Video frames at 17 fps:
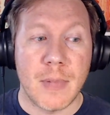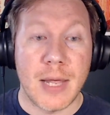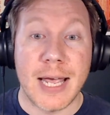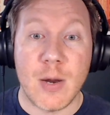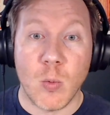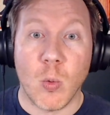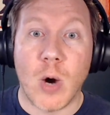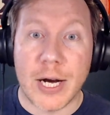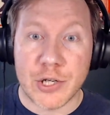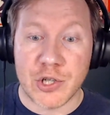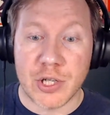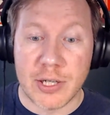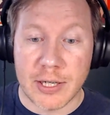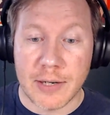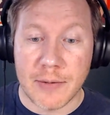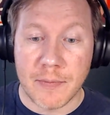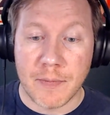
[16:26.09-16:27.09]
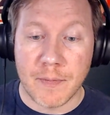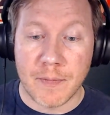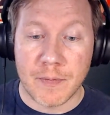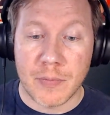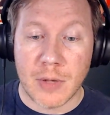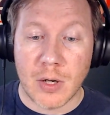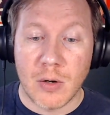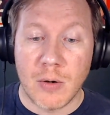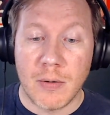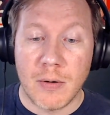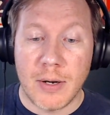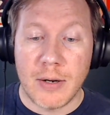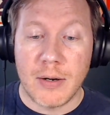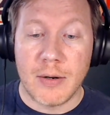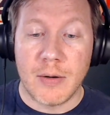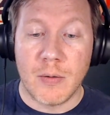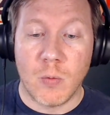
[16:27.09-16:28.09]
Washington.
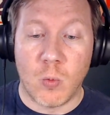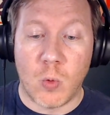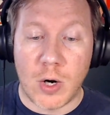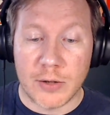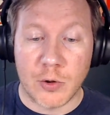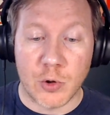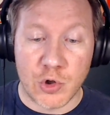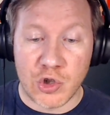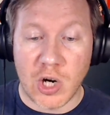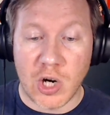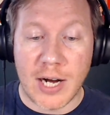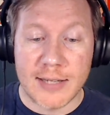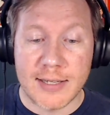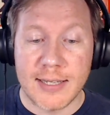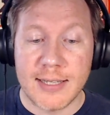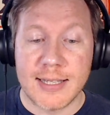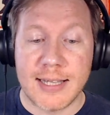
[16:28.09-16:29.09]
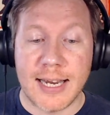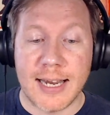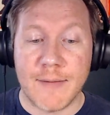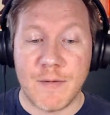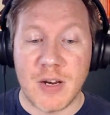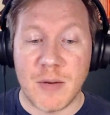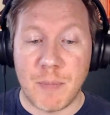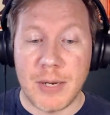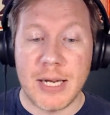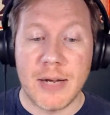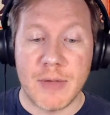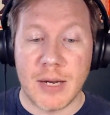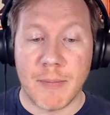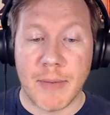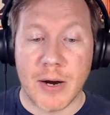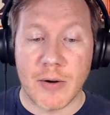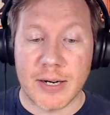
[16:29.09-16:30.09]
Walter Johnson's the MVP of
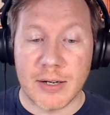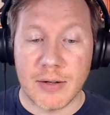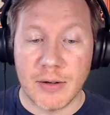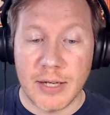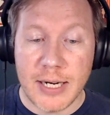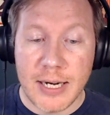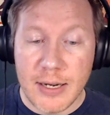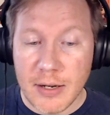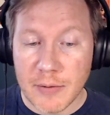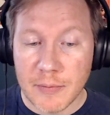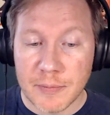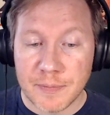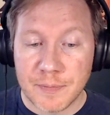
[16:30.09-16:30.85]
the American League.